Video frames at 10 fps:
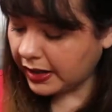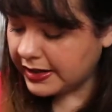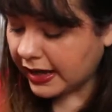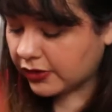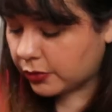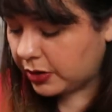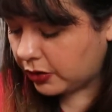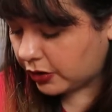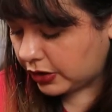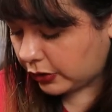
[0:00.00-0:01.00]
Next, we
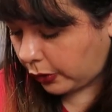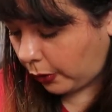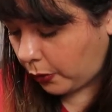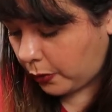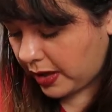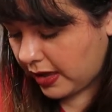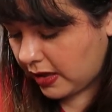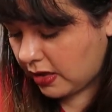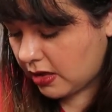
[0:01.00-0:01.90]
are gonna go with